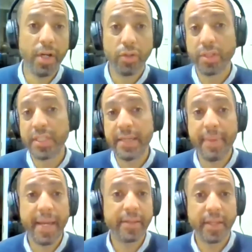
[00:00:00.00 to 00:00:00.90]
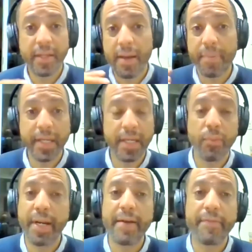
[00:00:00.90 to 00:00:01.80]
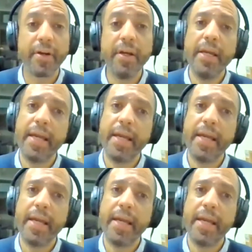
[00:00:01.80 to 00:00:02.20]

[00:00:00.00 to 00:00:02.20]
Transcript: your teammate, the company, whatever,